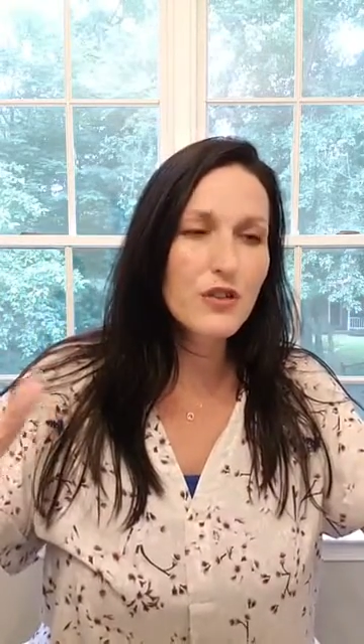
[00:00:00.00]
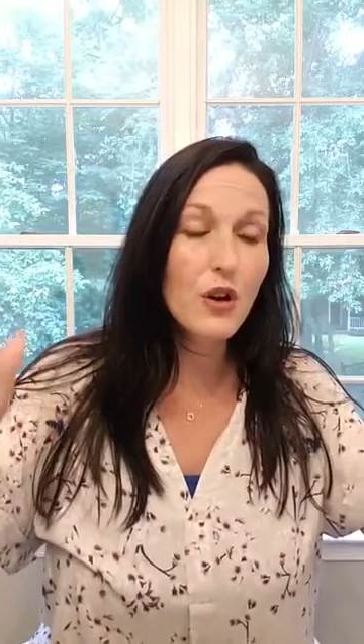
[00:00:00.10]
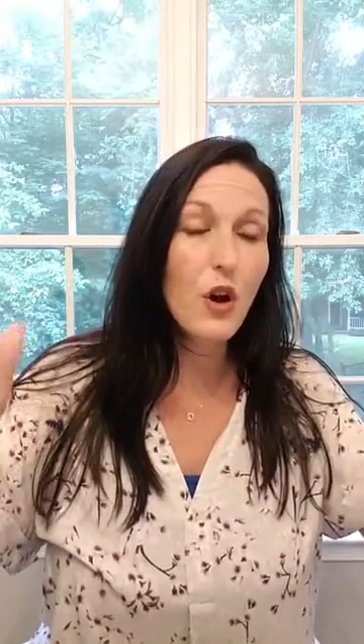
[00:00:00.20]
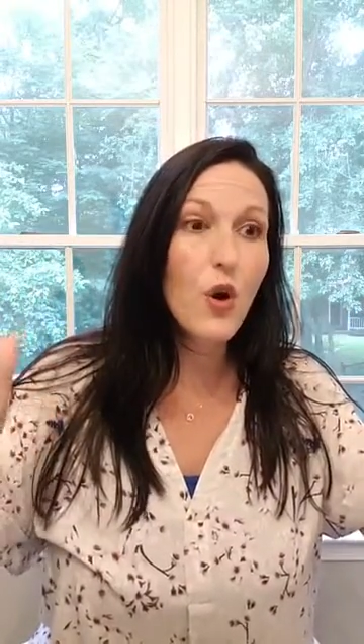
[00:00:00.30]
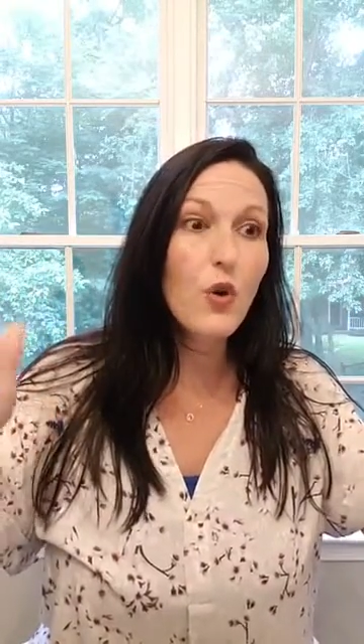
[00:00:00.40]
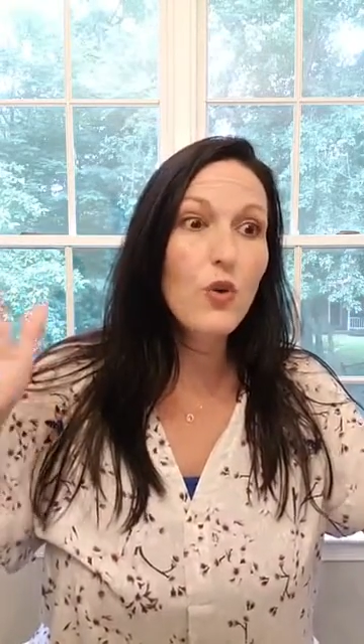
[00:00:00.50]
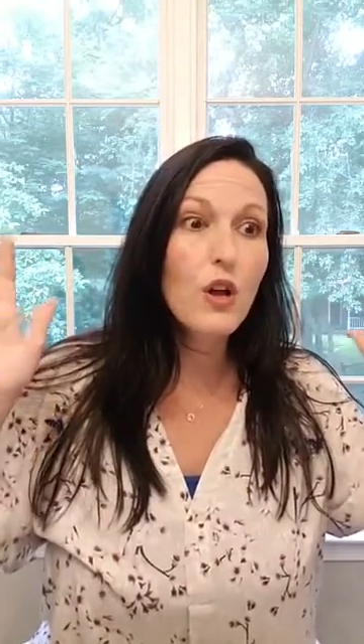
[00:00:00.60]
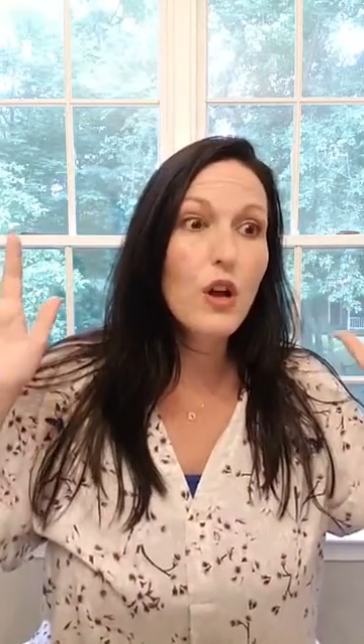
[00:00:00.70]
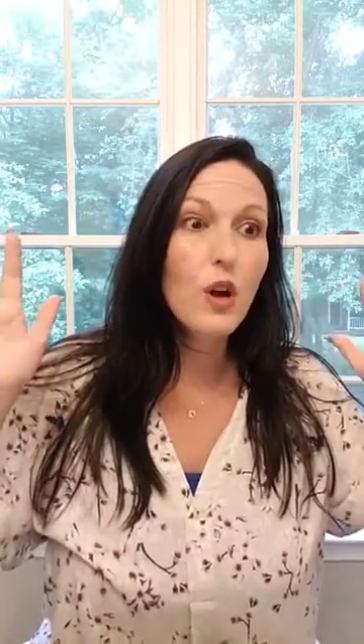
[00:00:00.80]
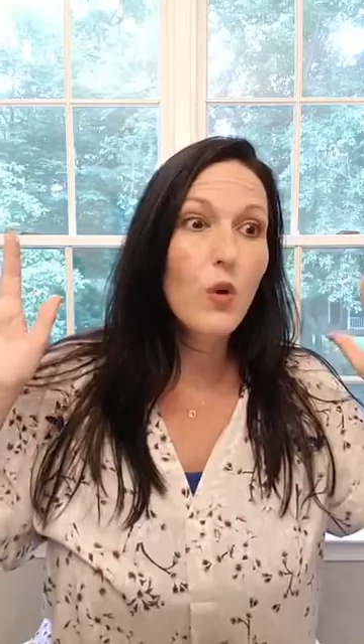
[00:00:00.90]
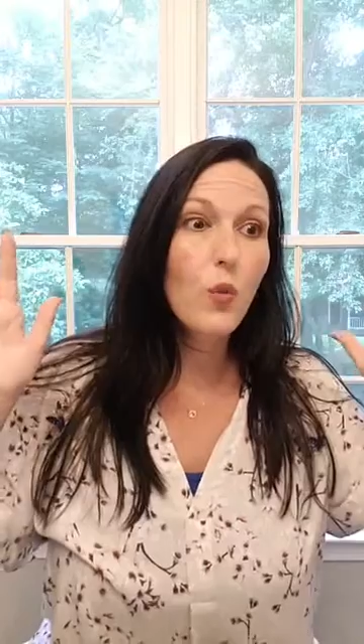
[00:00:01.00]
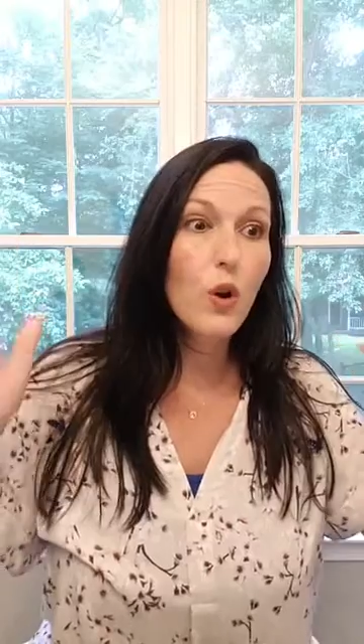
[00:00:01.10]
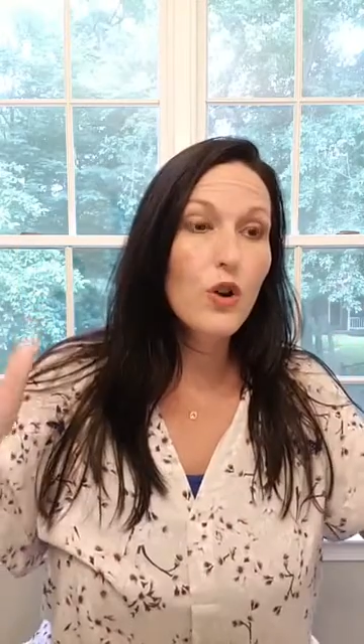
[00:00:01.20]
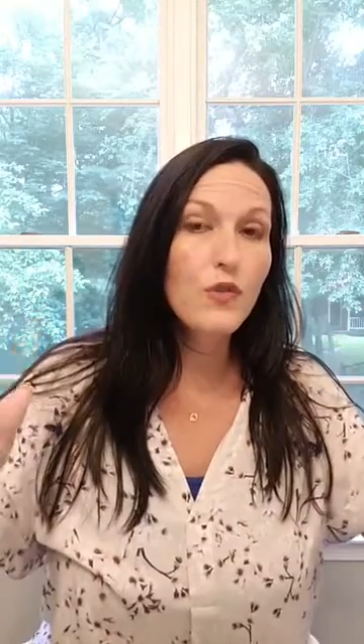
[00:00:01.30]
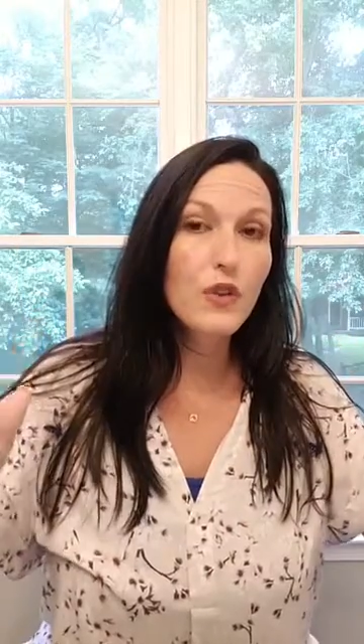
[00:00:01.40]
The whole
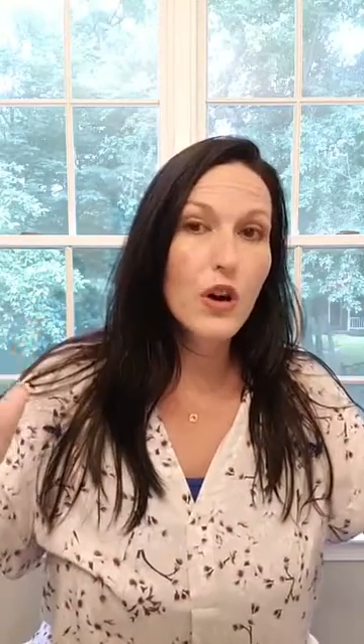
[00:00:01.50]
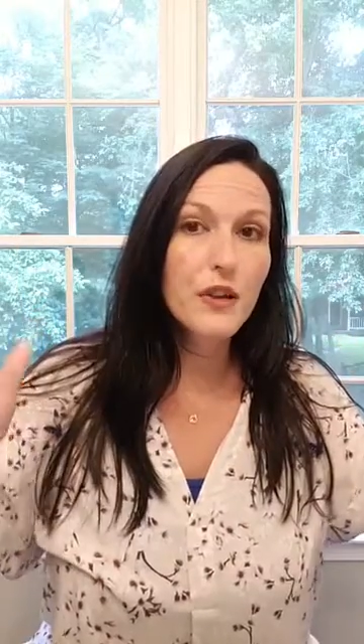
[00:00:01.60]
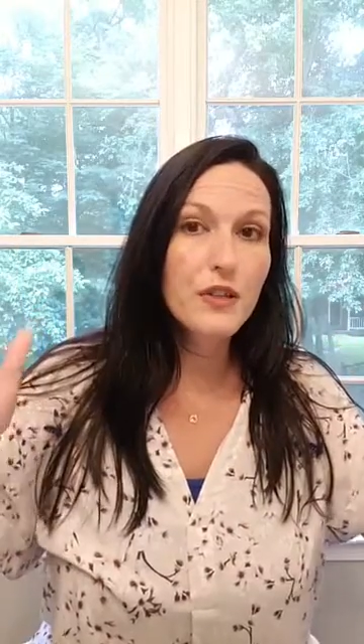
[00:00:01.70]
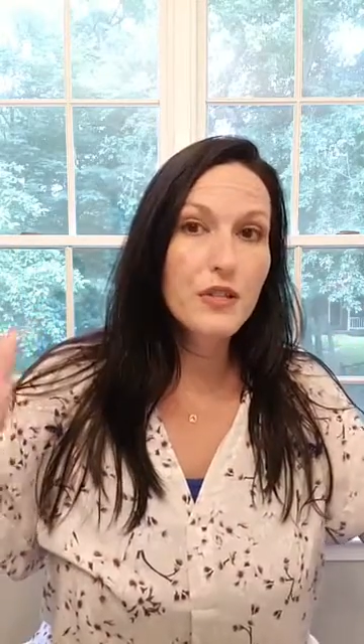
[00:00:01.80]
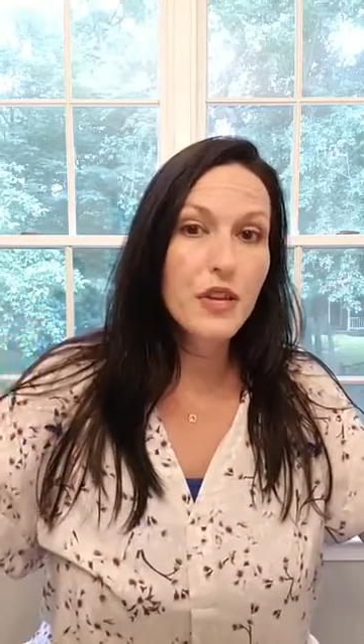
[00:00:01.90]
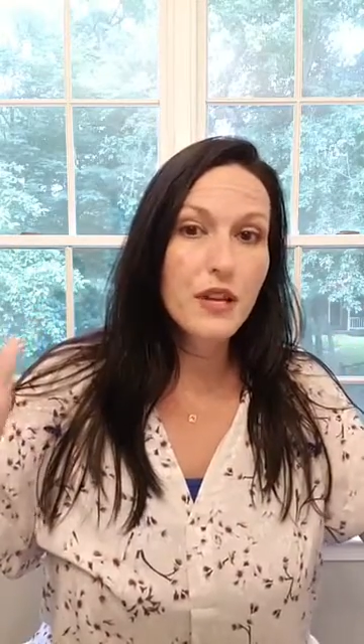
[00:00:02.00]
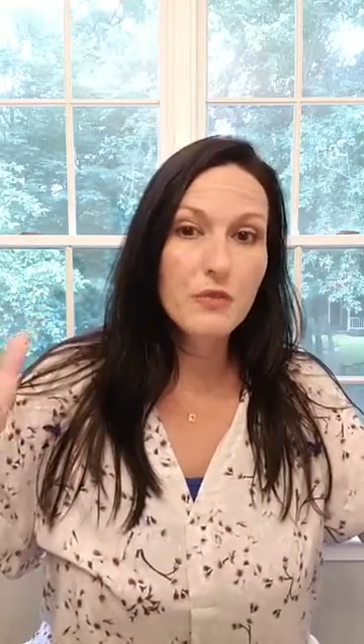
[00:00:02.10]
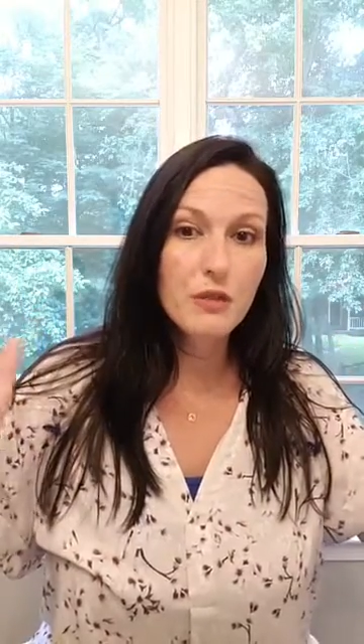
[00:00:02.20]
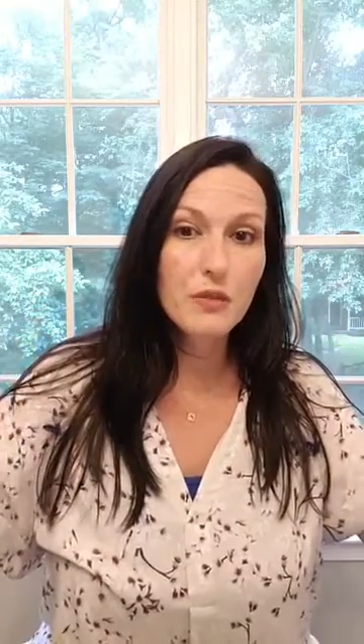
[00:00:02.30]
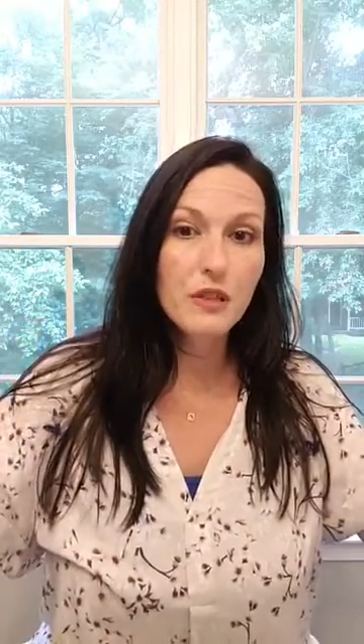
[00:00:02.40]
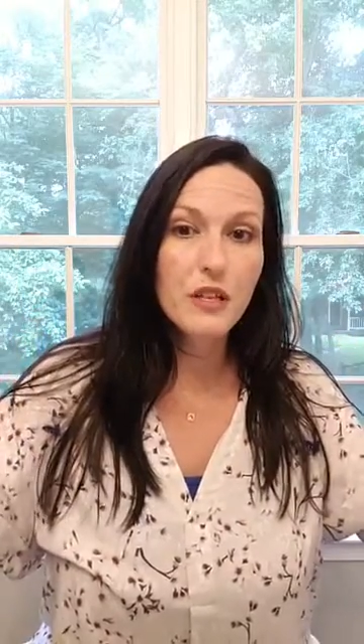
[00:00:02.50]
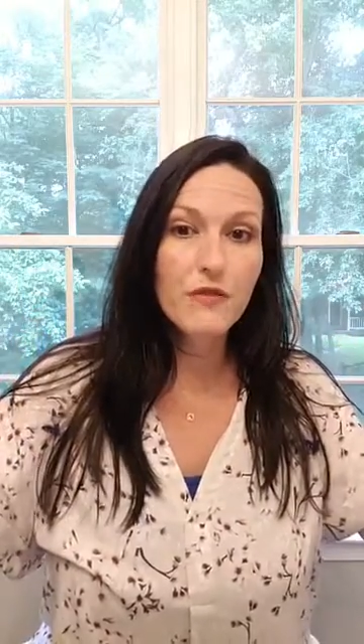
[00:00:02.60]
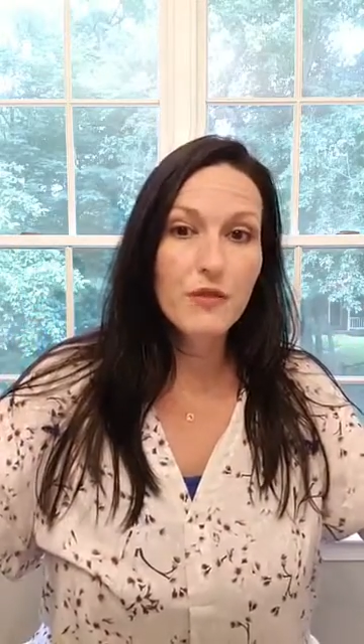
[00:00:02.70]
Word of God is set up to believe